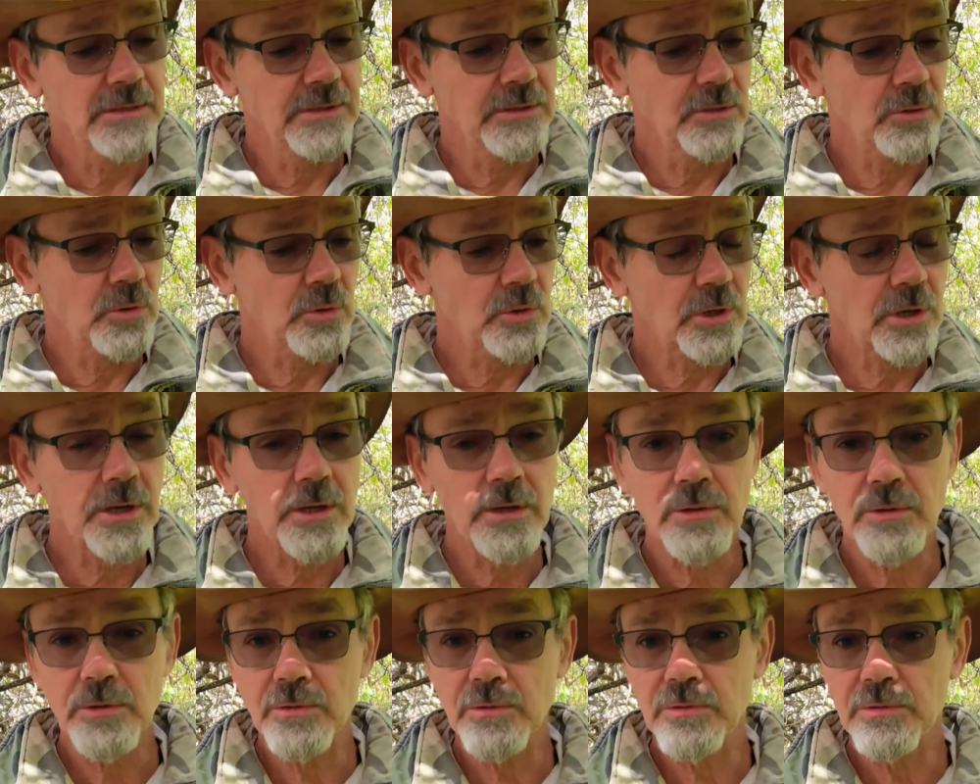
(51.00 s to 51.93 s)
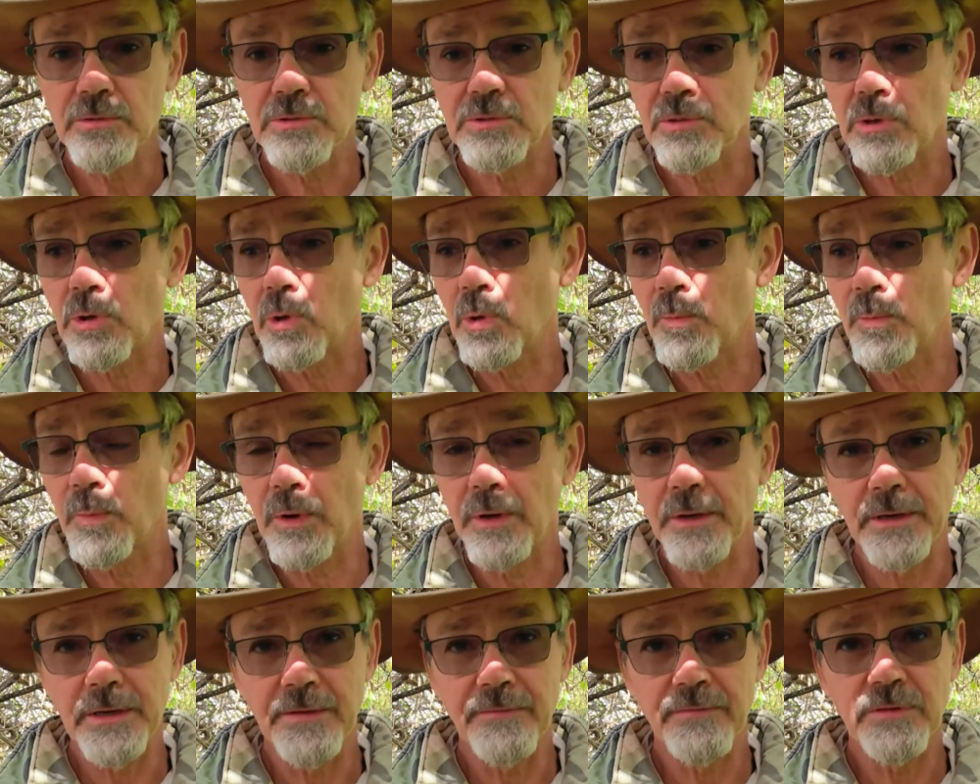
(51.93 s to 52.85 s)
your clothes, your whole
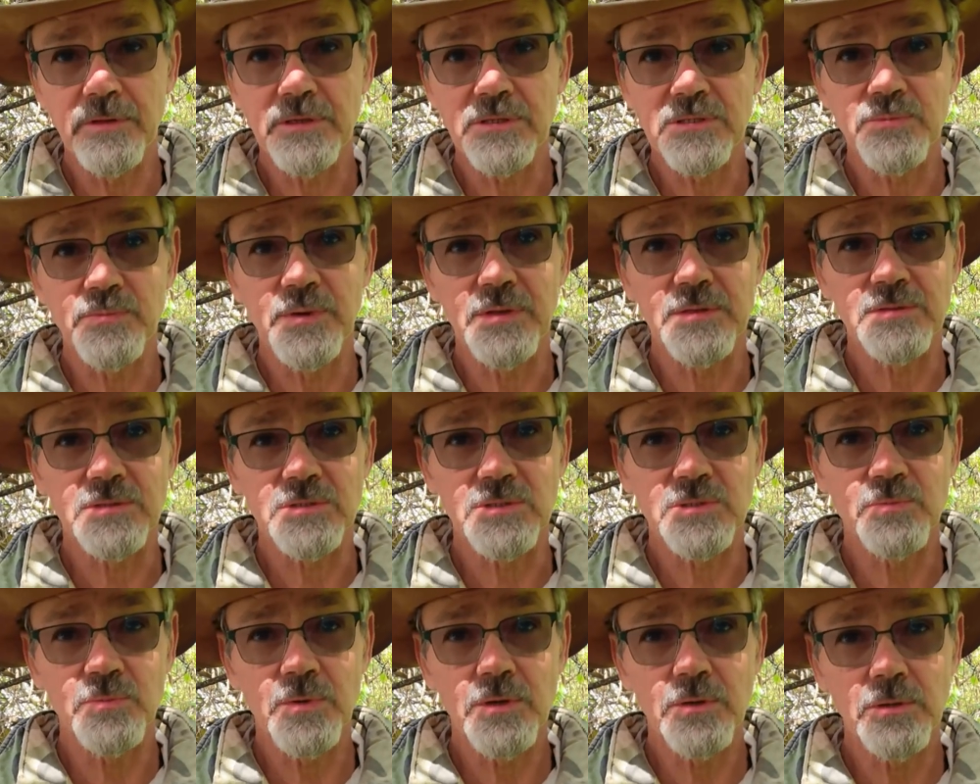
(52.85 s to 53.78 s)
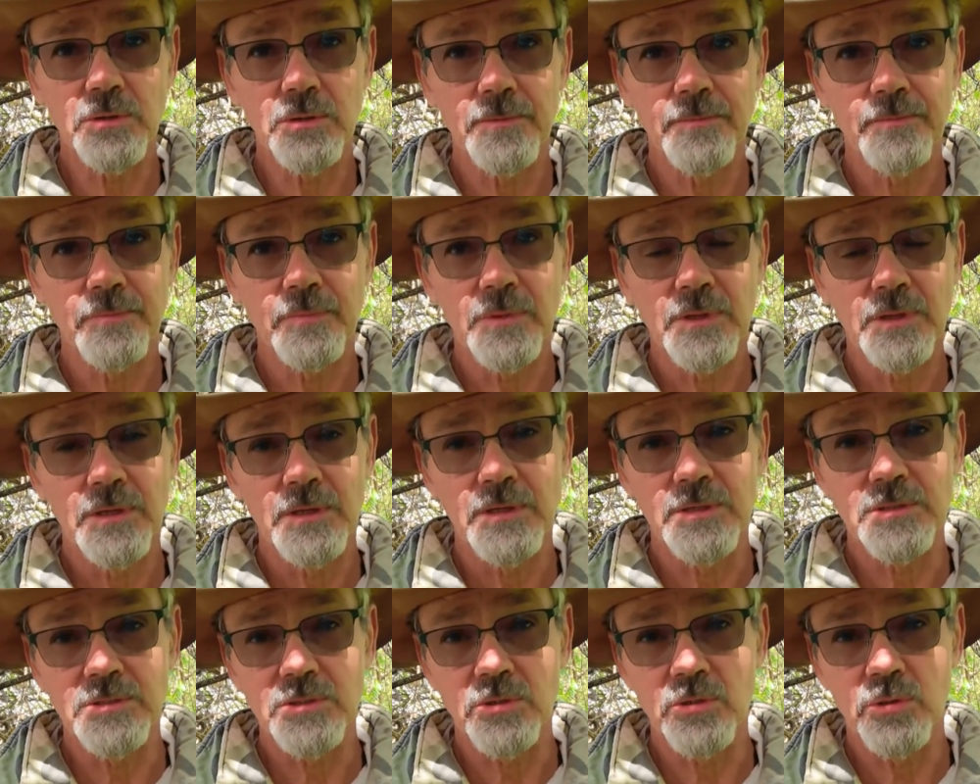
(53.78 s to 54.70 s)
body, everything smells of smoke.
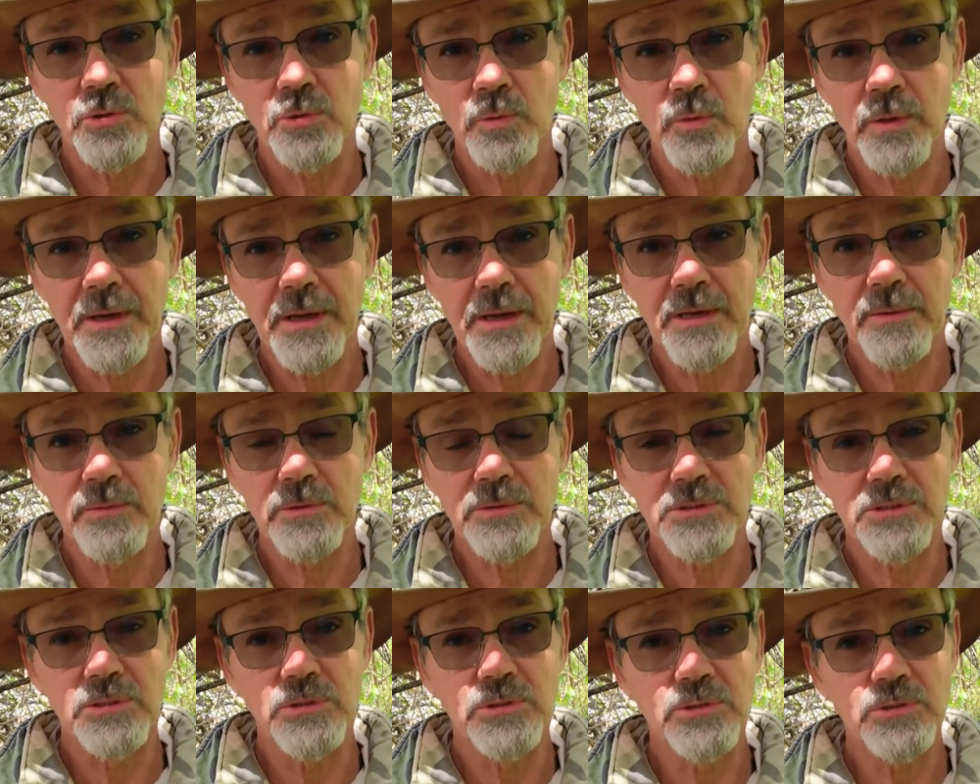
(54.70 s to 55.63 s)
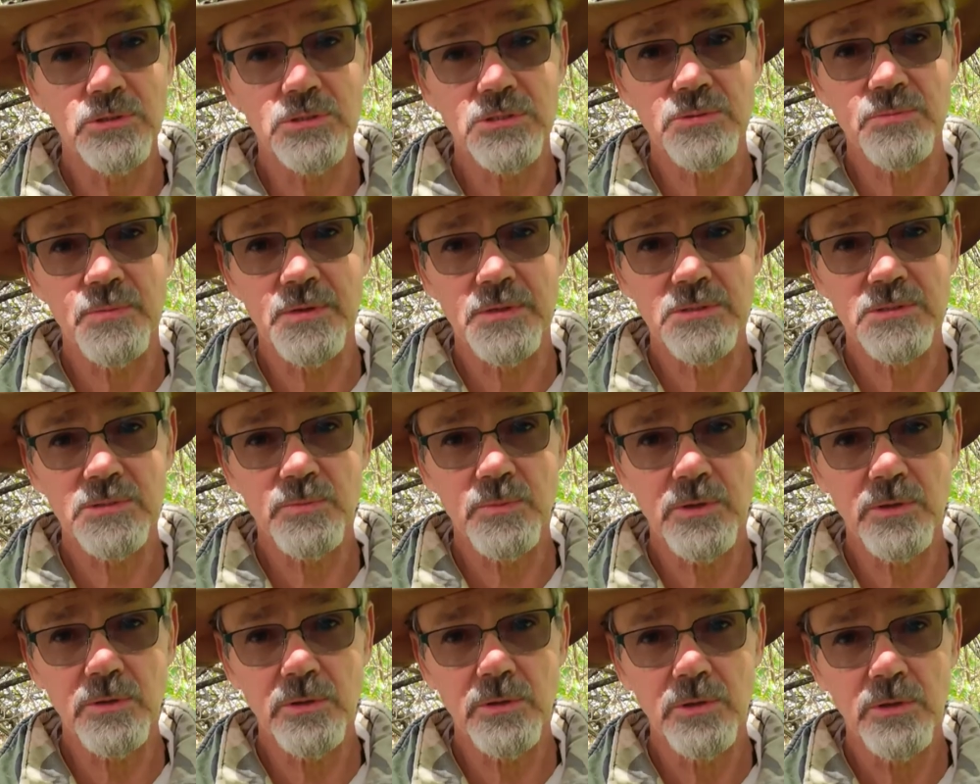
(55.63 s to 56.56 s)
It's a good way. Animals are used to the smell of
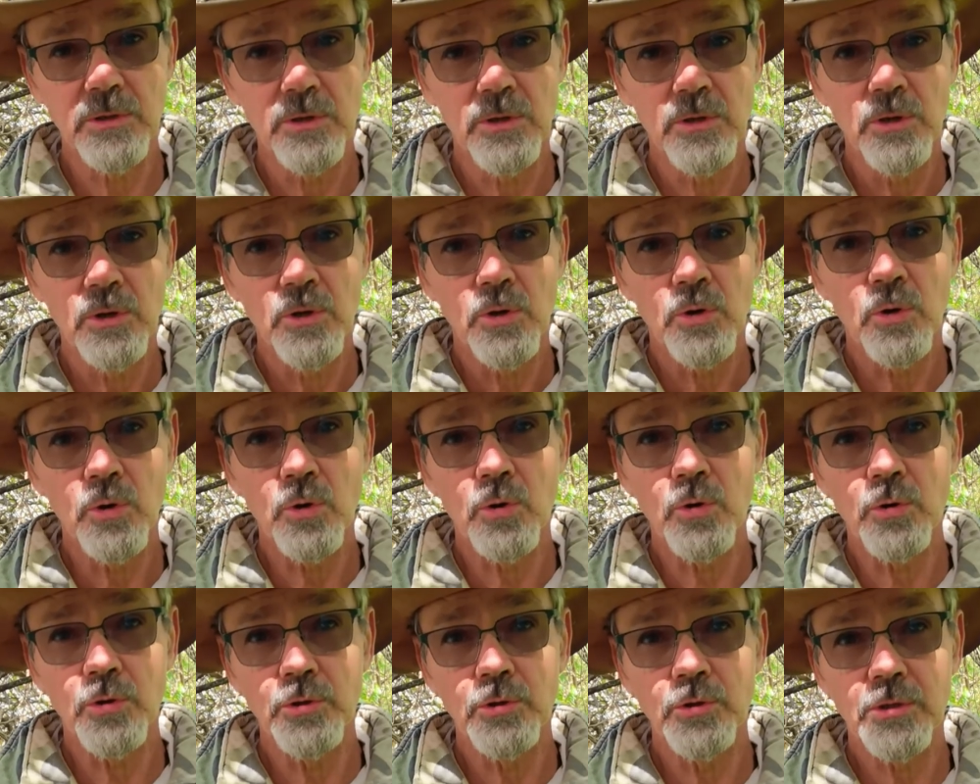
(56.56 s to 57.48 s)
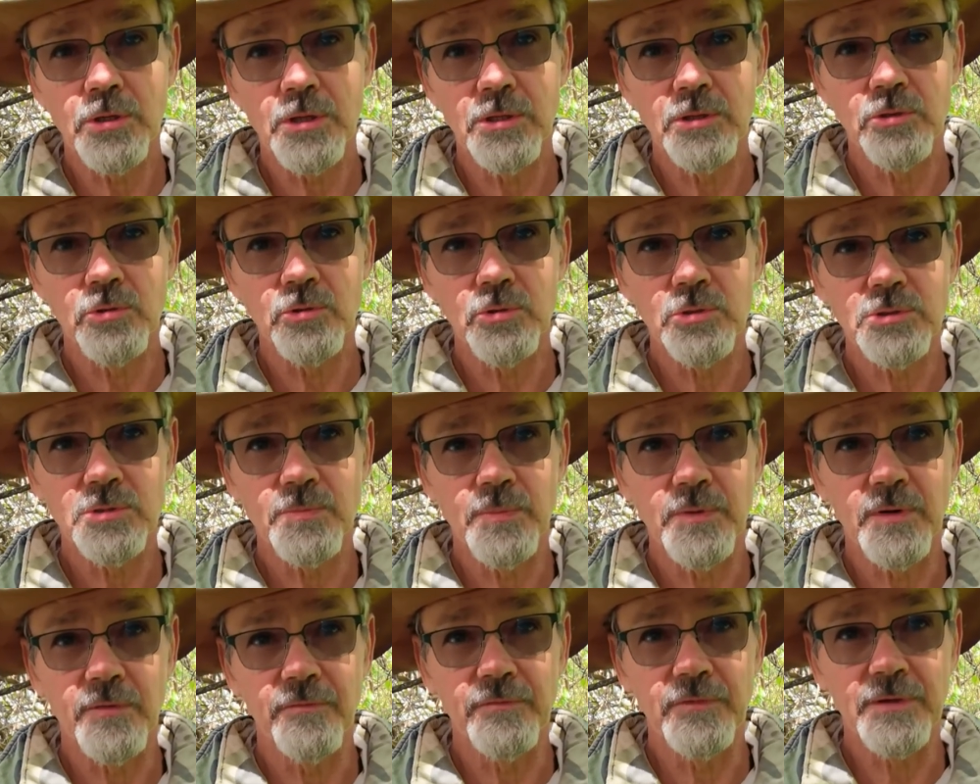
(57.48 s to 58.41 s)
smoke. Or you can use a
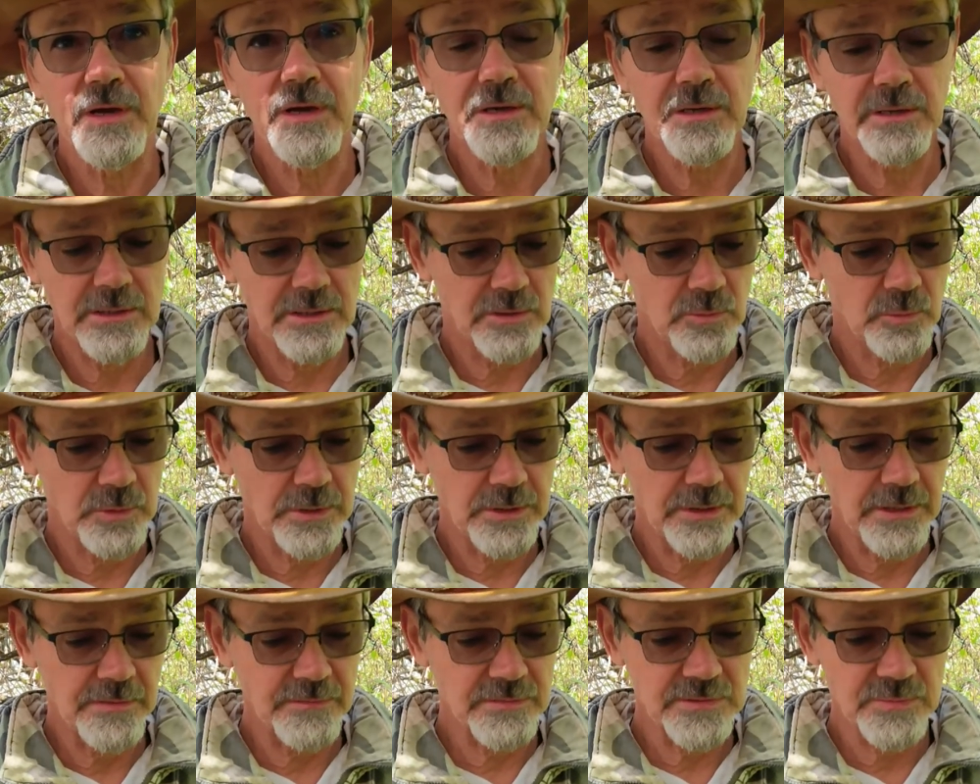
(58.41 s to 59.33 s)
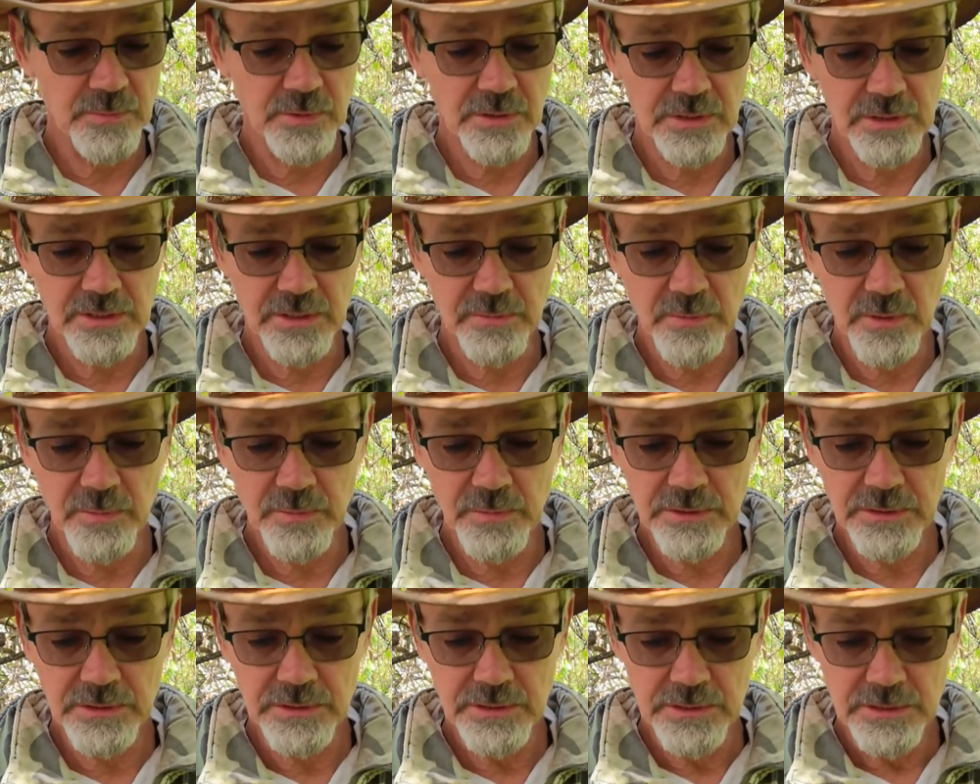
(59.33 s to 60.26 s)
bit of dung. Like we don't have smoke at the
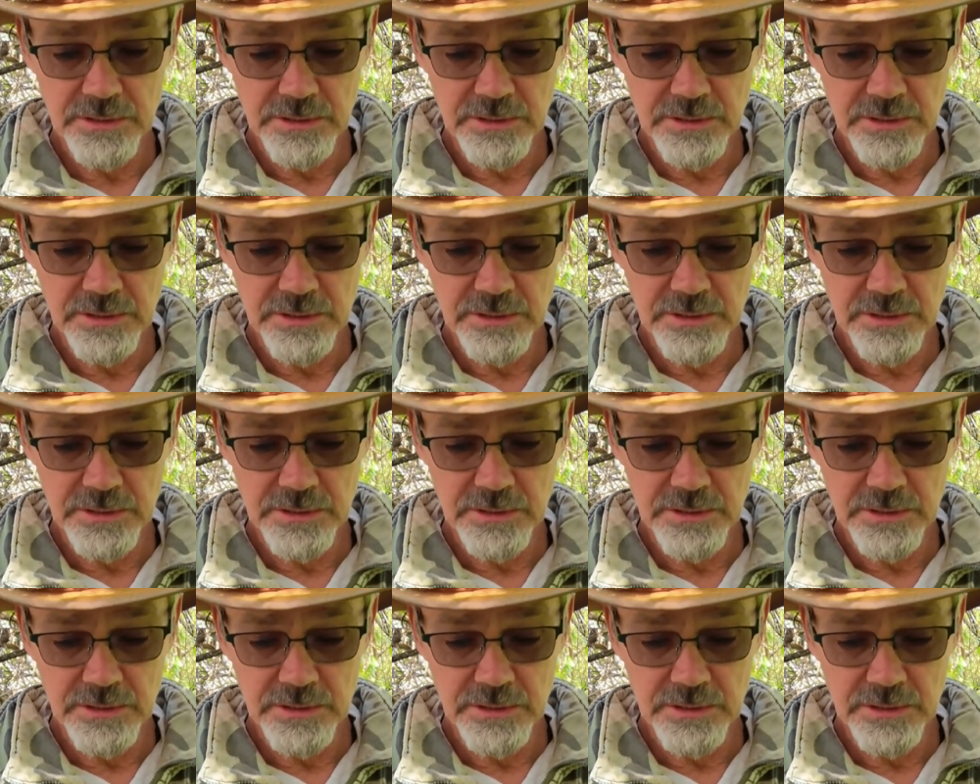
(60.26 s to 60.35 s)
moment,